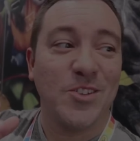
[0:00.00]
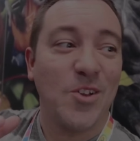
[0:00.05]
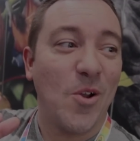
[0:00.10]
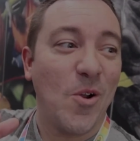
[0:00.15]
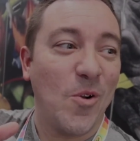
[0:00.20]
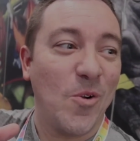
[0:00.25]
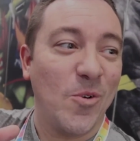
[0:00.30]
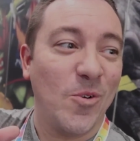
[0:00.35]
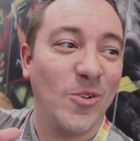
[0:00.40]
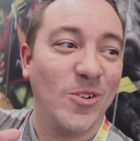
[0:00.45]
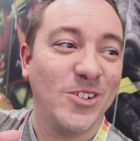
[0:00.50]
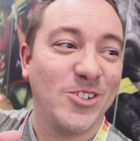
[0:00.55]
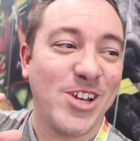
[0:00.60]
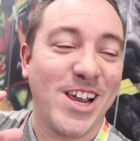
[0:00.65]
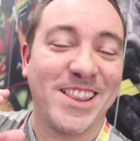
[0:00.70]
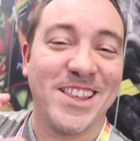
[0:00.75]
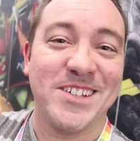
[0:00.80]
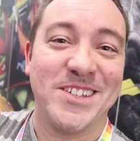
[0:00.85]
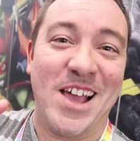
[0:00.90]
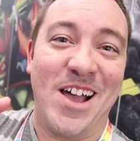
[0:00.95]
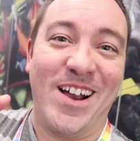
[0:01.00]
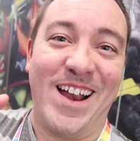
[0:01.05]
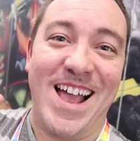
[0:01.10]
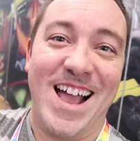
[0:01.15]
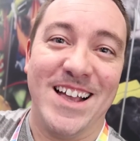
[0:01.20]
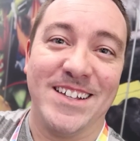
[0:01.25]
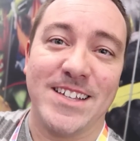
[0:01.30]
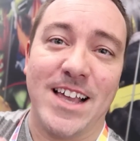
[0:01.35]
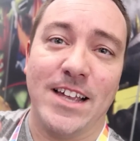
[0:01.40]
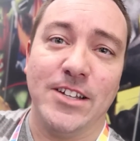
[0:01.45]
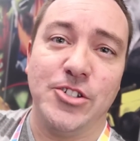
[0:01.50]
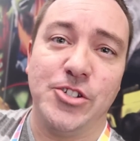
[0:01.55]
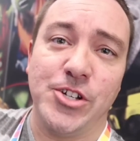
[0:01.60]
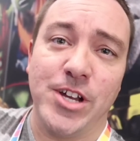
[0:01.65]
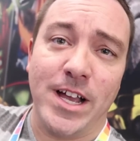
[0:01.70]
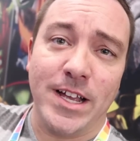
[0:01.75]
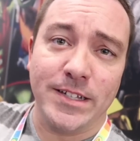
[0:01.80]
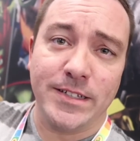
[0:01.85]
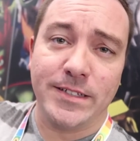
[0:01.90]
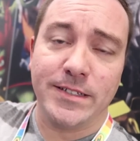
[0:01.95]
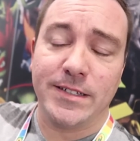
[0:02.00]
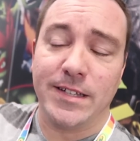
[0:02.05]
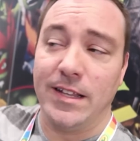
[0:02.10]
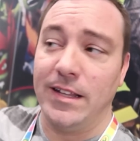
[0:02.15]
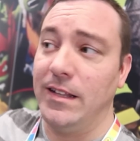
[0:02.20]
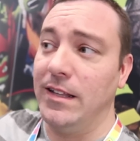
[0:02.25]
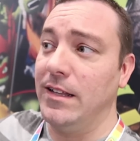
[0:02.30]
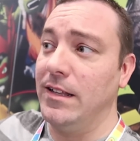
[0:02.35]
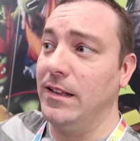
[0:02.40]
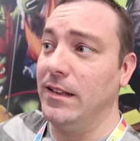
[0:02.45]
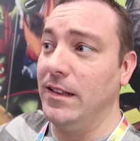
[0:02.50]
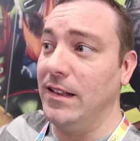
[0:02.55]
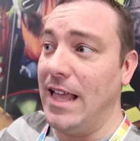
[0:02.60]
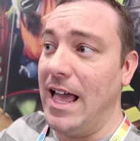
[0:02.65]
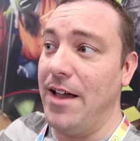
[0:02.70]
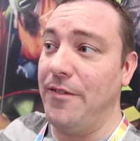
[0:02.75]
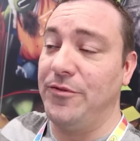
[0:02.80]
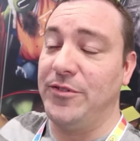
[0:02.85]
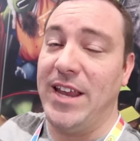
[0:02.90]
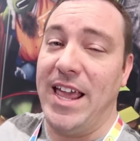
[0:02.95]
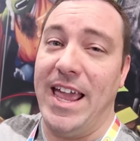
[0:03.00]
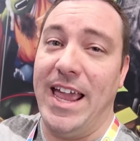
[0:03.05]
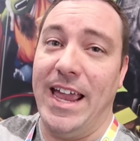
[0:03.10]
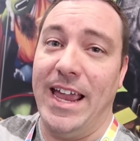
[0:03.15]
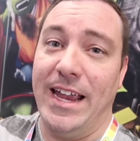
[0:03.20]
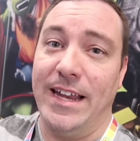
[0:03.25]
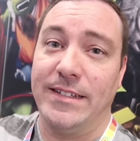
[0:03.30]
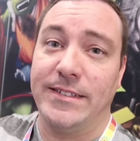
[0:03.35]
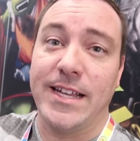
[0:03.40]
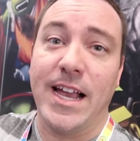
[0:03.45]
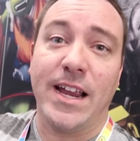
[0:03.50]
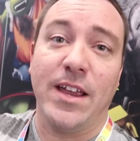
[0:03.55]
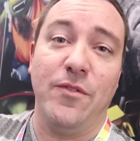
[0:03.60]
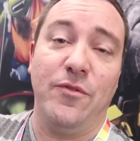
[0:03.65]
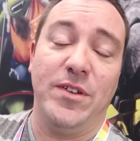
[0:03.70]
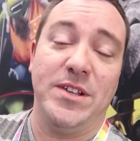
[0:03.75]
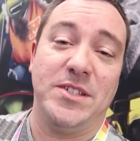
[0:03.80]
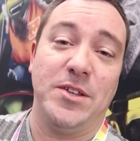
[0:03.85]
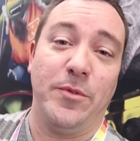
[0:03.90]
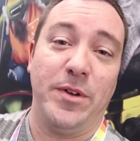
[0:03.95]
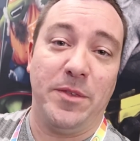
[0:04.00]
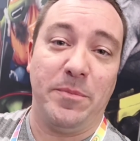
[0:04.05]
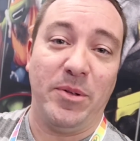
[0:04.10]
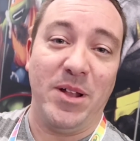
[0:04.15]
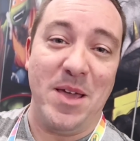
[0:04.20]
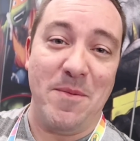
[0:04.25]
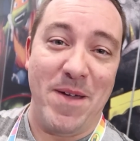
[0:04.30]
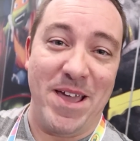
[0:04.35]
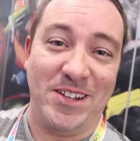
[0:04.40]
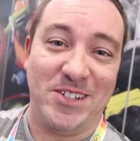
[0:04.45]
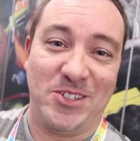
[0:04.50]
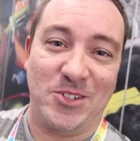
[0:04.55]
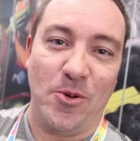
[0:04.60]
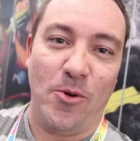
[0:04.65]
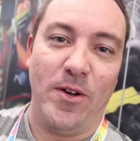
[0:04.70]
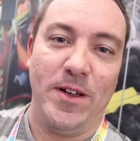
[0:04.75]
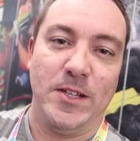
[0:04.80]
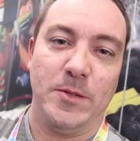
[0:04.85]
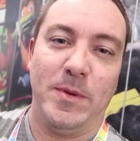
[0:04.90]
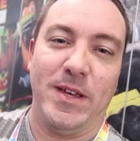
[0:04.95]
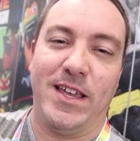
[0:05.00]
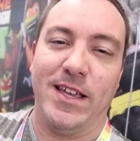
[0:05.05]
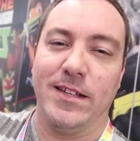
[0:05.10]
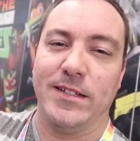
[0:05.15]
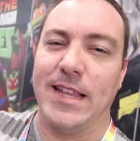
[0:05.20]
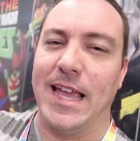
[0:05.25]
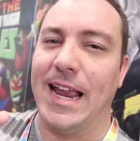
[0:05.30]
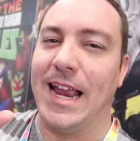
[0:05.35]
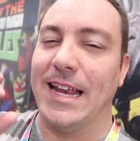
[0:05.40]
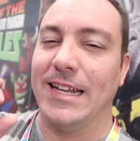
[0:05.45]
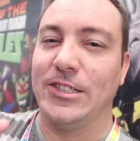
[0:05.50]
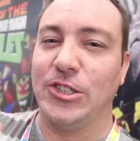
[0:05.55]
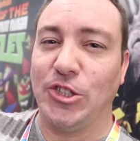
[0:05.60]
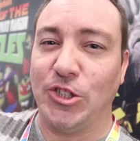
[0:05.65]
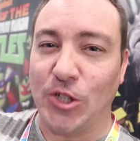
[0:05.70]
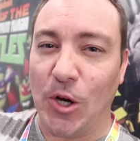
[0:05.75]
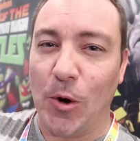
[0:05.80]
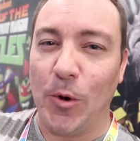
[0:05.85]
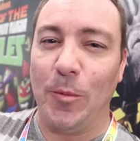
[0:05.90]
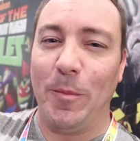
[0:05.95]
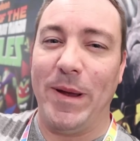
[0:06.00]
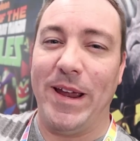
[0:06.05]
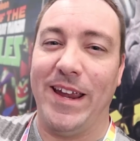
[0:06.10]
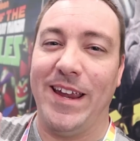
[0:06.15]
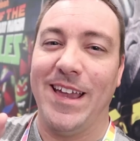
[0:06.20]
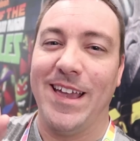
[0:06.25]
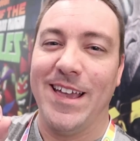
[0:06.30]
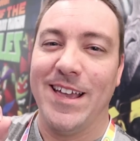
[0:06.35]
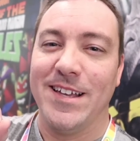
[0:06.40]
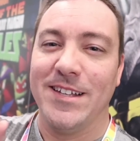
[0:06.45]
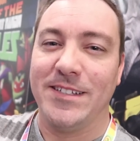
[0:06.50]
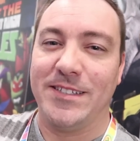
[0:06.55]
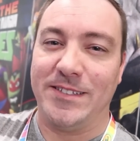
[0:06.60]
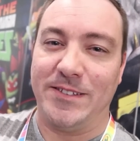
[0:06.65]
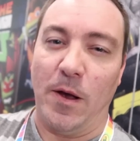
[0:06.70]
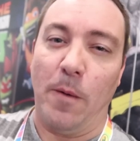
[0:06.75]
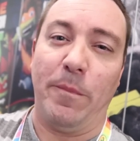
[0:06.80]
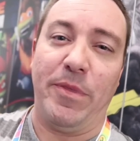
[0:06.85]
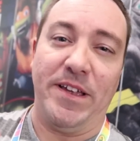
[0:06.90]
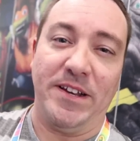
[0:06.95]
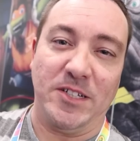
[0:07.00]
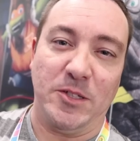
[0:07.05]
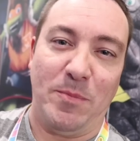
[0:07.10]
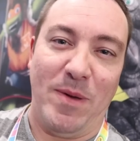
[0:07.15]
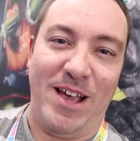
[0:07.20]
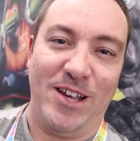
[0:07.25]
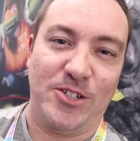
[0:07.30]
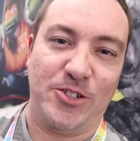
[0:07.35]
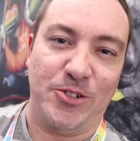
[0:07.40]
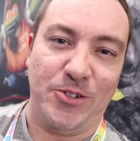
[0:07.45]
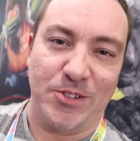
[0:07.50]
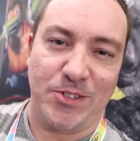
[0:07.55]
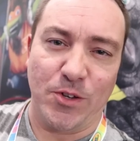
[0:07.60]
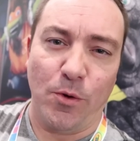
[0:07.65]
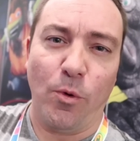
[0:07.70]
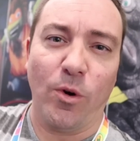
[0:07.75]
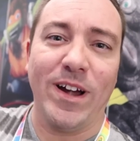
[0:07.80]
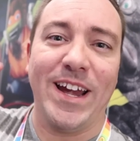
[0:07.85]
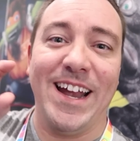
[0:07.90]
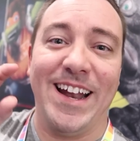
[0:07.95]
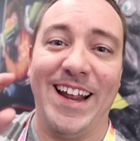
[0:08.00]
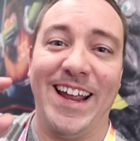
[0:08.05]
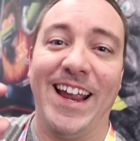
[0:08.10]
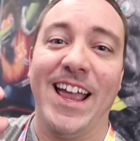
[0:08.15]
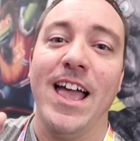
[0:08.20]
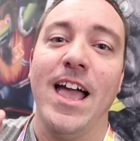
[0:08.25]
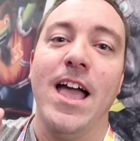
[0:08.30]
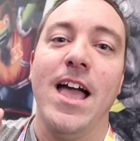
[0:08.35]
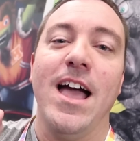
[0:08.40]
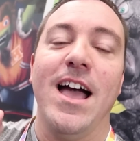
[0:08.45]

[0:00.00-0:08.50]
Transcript: So check this out guys, I just left a second visit with Playmates Toys because they showed me something special. So we're getting